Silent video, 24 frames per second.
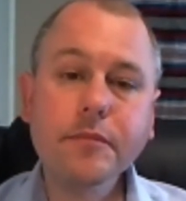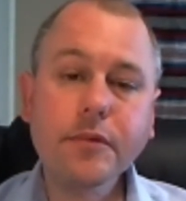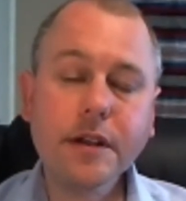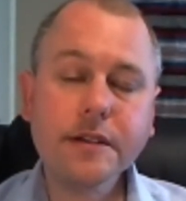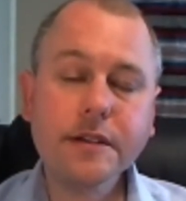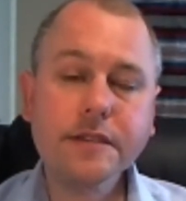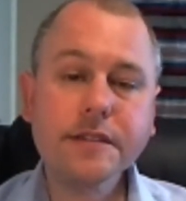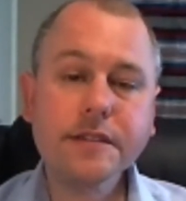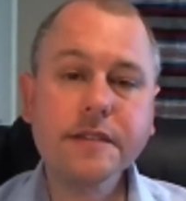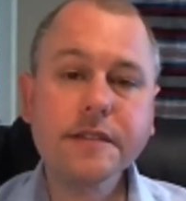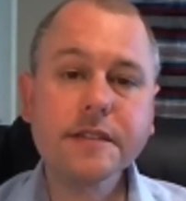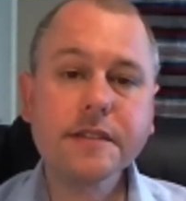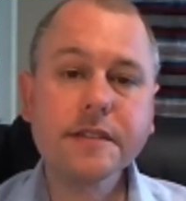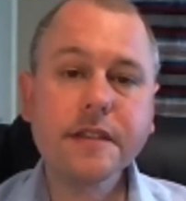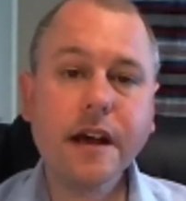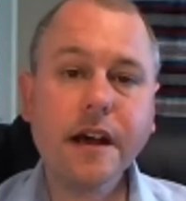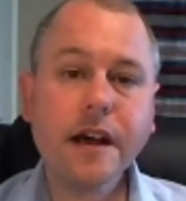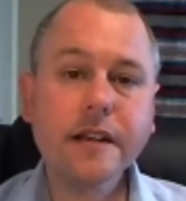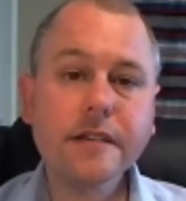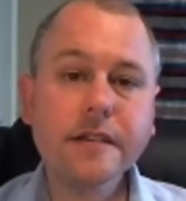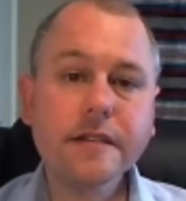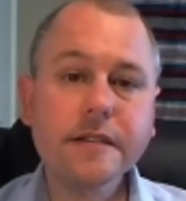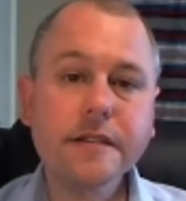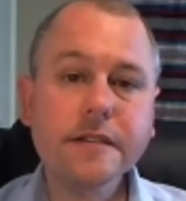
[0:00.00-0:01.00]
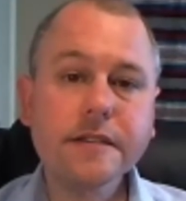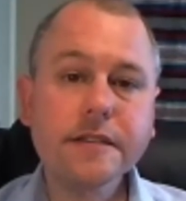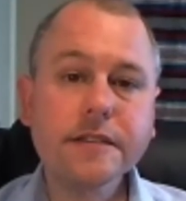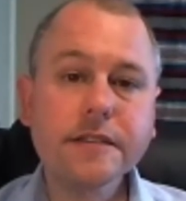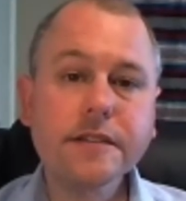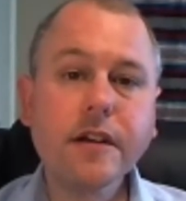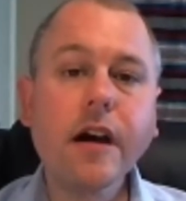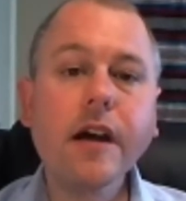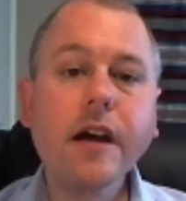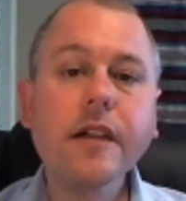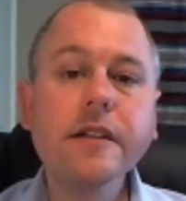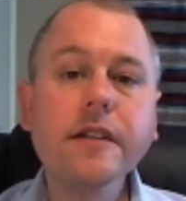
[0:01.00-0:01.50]
presence, that
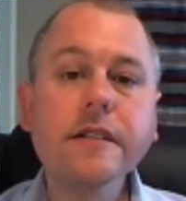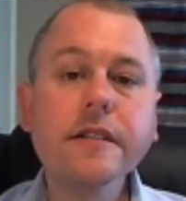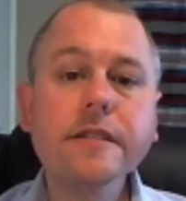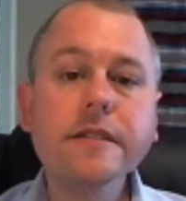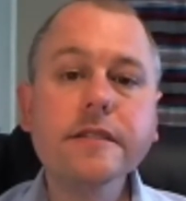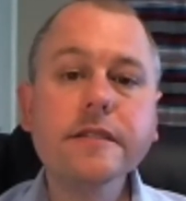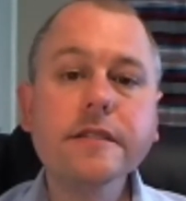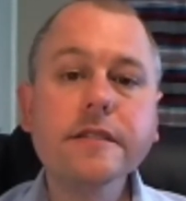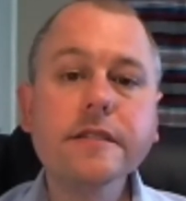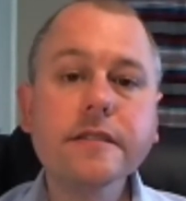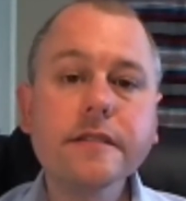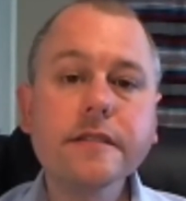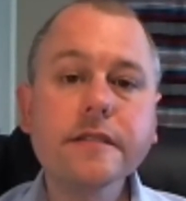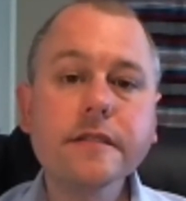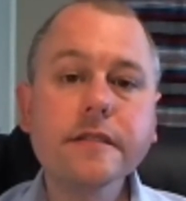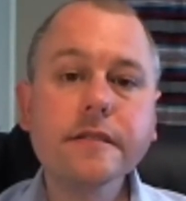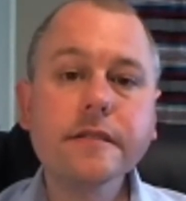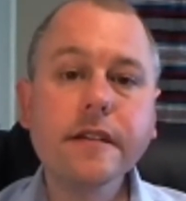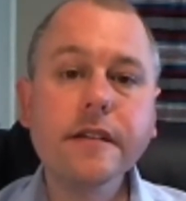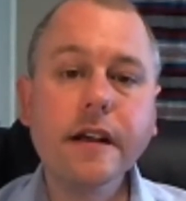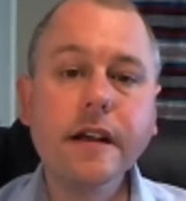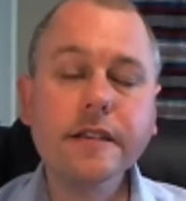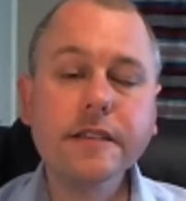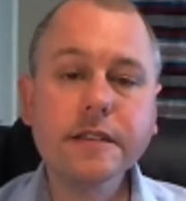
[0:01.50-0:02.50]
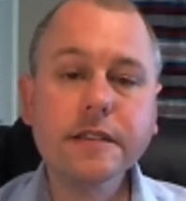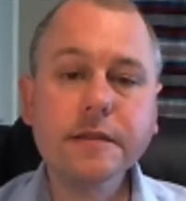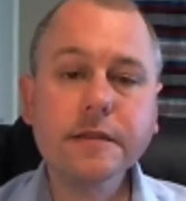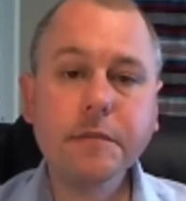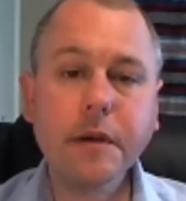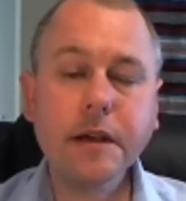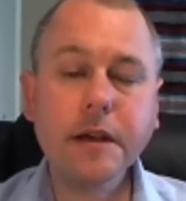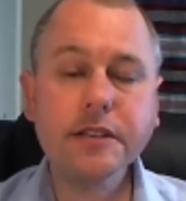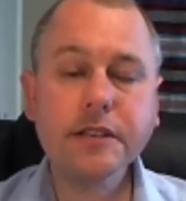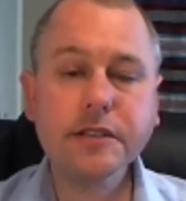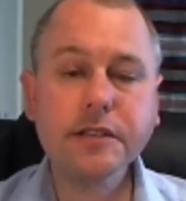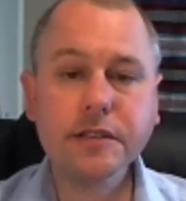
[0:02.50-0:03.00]
silence, that
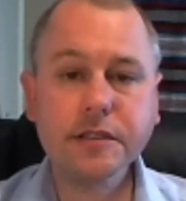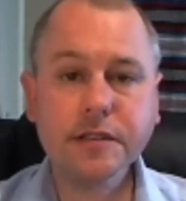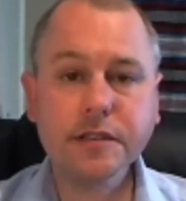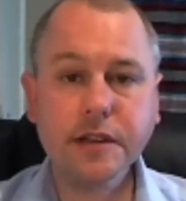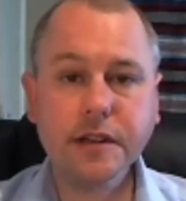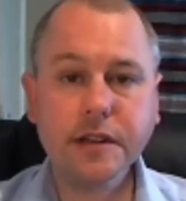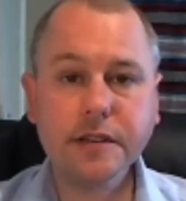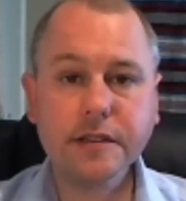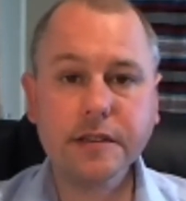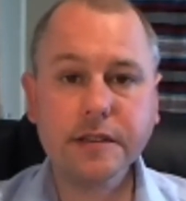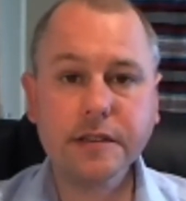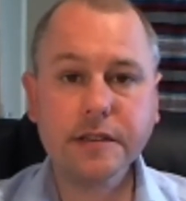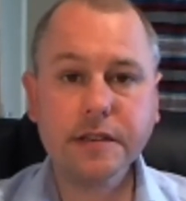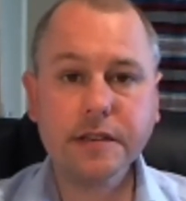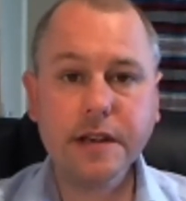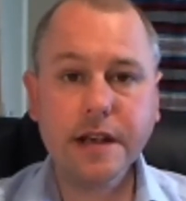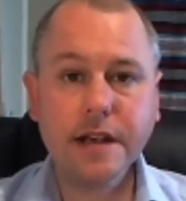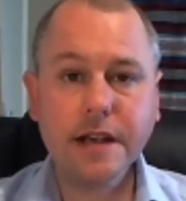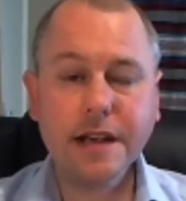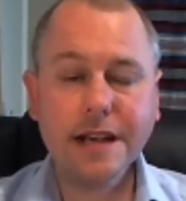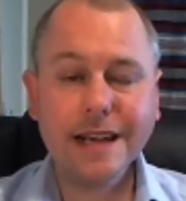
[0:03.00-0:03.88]
spaciousness